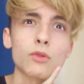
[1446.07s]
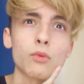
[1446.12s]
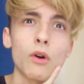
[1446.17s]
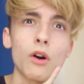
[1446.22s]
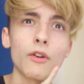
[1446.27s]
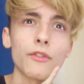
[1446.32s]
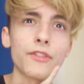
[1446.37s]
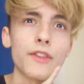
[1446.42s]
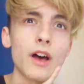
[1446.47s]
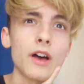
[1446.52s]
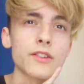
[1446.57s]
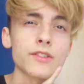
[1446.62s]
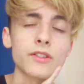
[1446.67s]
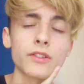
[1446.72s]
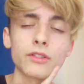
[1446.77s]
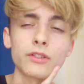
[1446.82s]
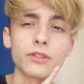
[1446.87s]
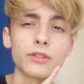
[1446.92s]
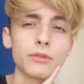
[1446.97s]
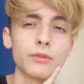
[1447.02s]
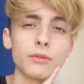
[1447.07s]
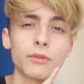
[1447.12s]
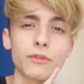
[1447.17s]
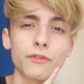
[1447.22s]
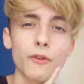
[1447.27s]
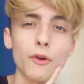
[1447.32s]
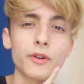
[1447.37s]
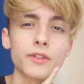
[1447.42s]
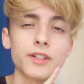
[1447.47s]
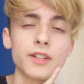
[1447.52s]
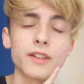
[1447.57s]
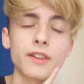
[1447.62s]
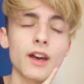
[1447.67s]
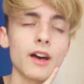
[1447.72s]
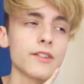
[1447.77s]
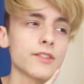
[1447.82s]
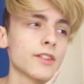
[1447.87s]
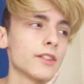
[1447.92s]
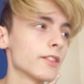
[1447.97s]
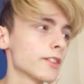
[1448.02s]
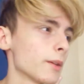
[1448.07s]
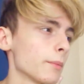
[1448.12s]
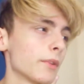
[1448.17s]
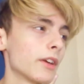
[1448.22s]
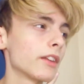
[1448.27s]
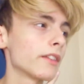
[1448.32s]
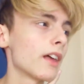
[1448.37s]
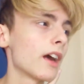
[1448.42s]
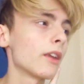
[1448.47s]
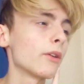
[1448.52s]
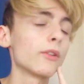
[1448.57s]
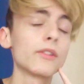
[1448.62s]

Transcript: 12,000 to 14,000 or something like that,